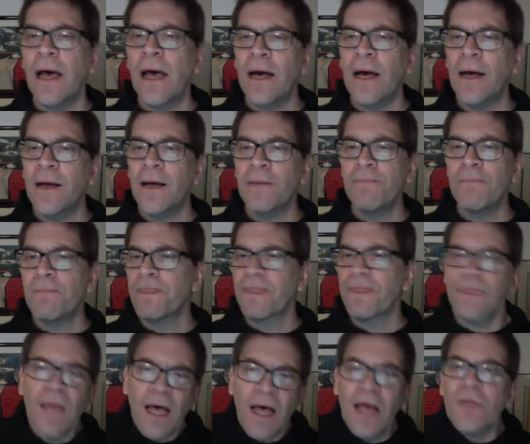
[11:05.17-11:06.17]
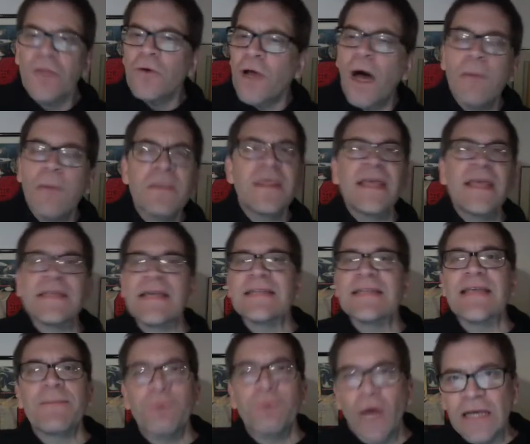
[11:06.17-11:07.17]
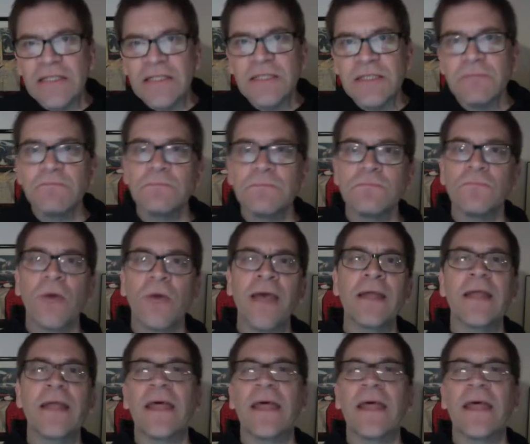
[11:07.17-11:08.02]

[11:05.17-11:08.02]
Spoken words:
Other common things like, say, price, right?